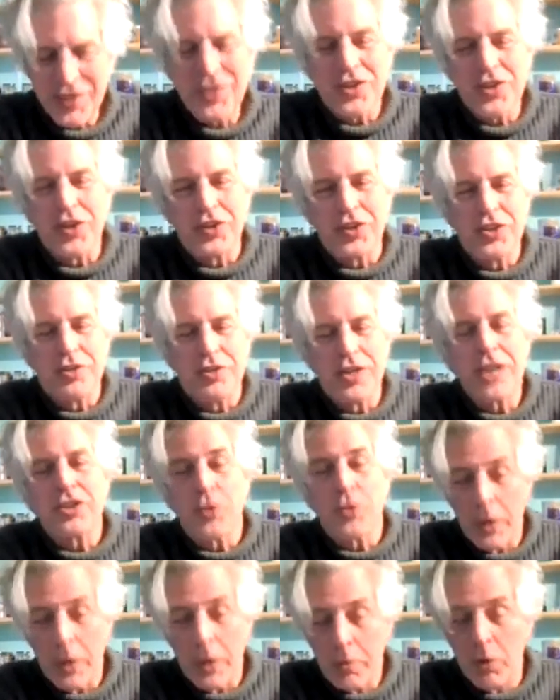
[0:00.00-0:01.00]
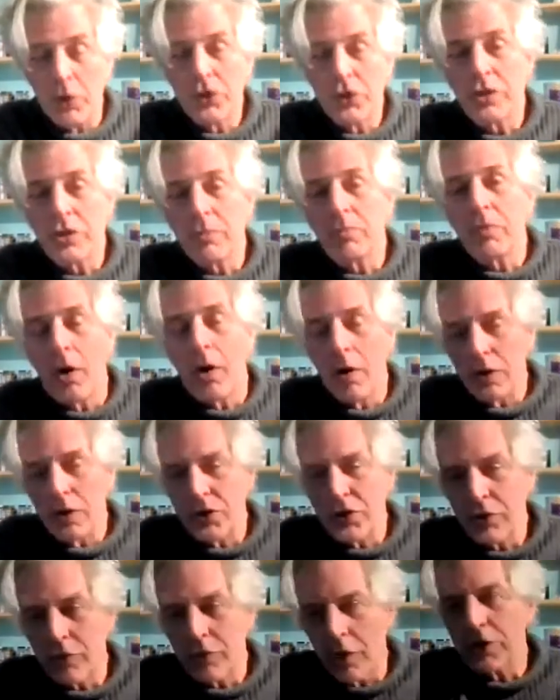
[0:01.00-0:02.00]
that's the way most artists
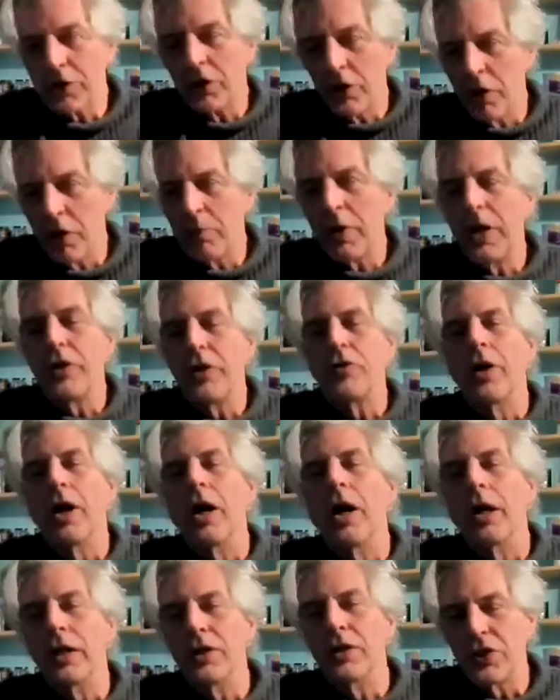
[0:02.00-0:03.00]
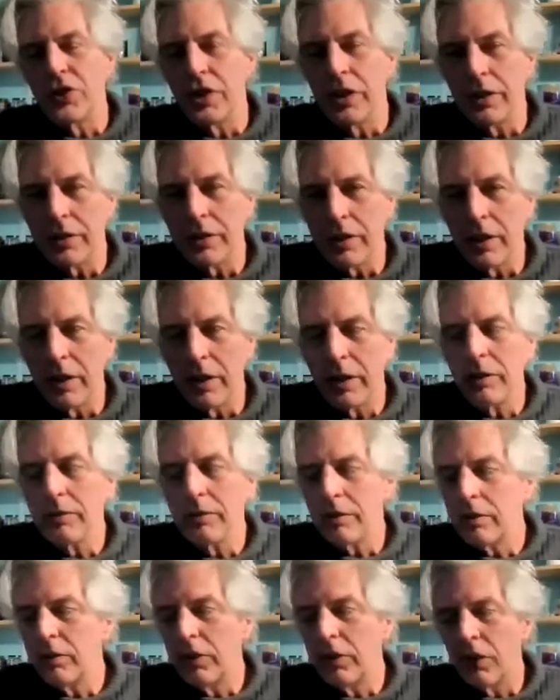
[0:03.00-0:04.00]
structure their Patreon, is that
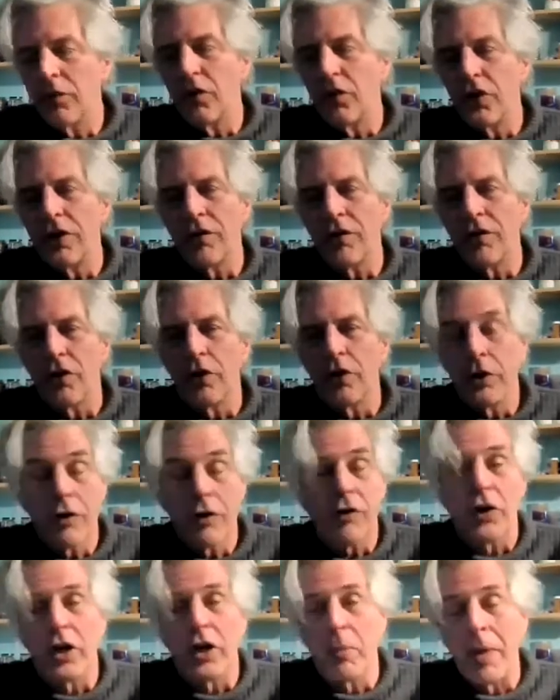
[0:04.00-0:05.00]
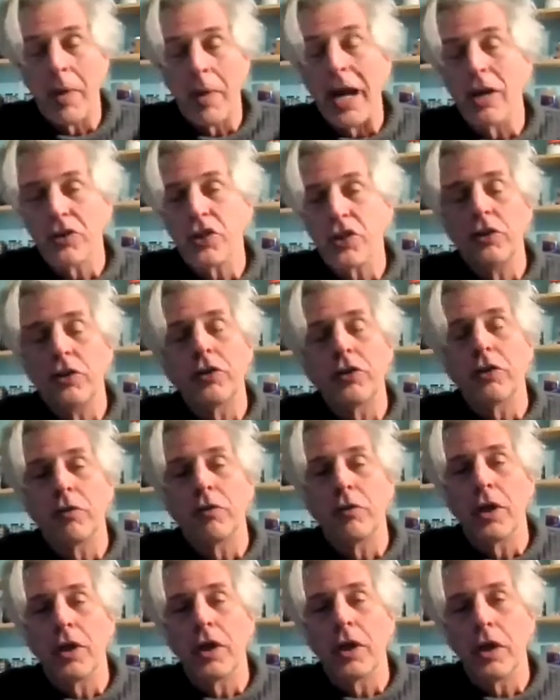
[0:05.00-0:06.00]
for differing amounts
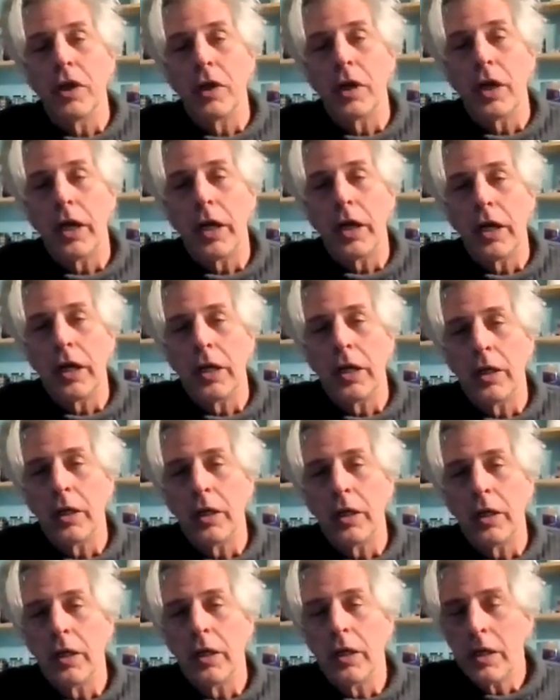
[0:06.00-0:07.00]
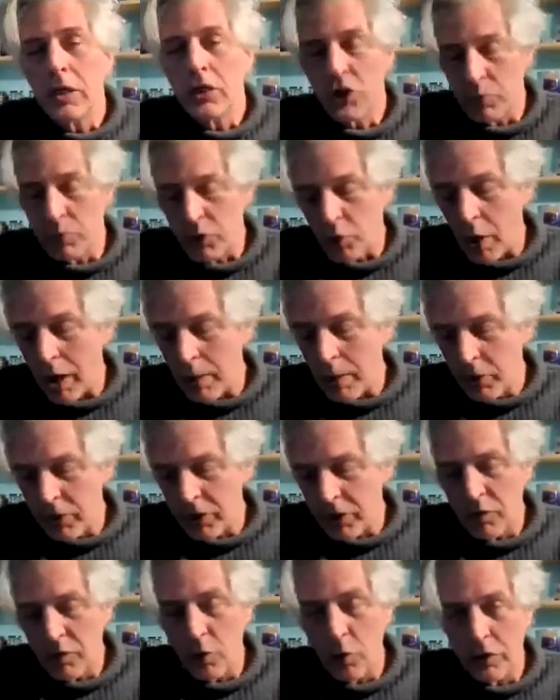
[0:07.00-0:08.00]
that a subscriber
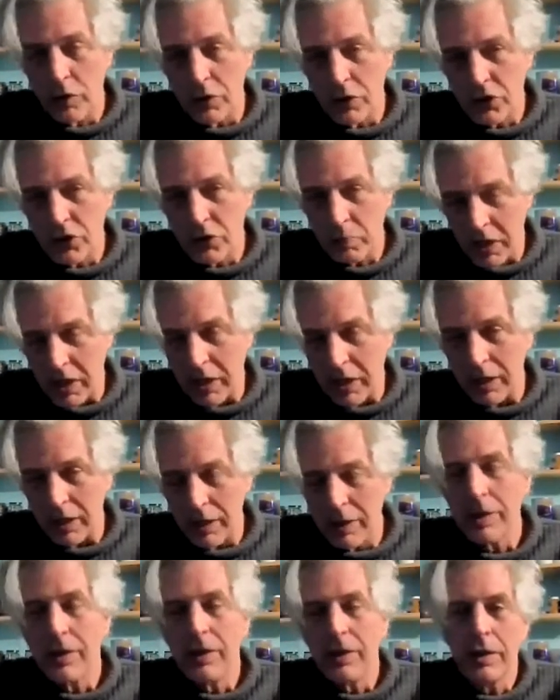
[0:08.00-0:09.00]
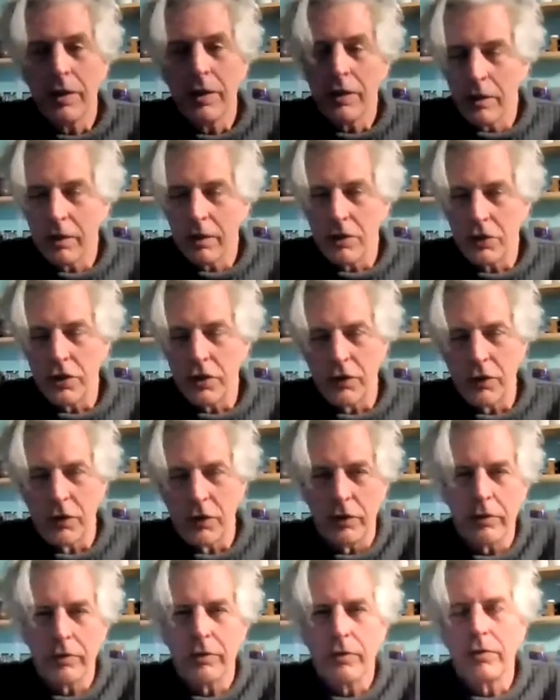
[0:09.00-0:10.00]
can afford to spend, there's
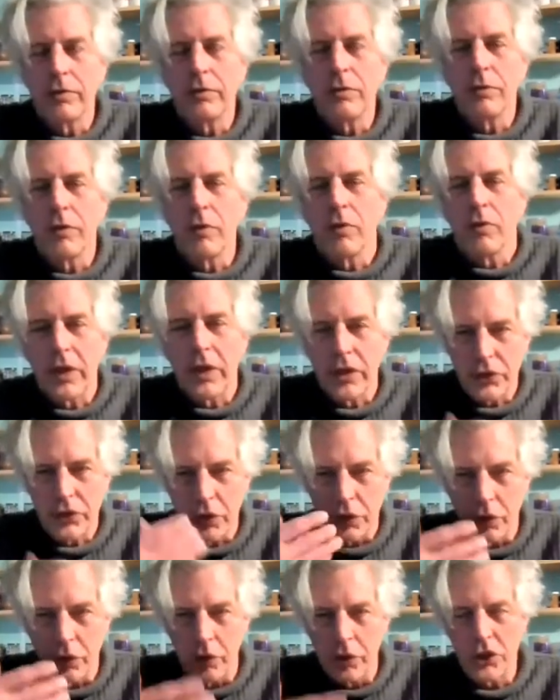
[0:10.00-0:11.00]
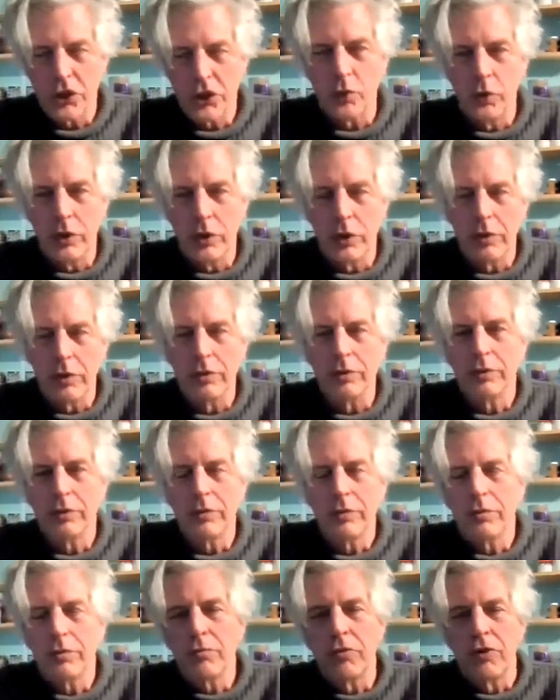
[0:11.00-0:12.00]
different things that the artist will
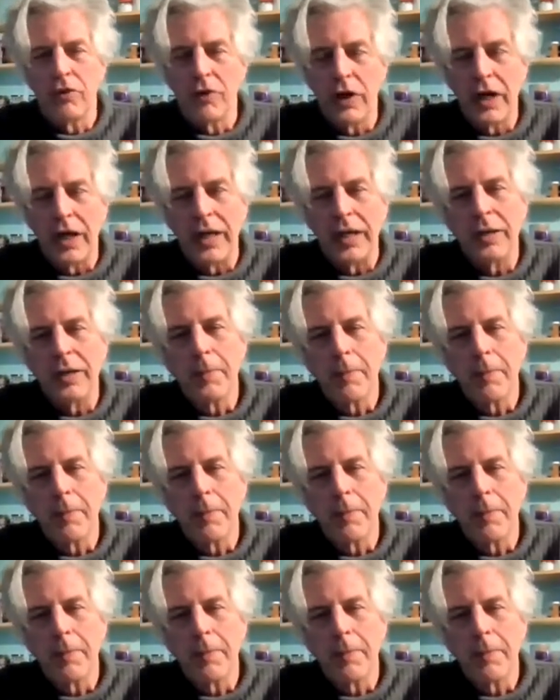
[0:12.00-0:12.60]
provide.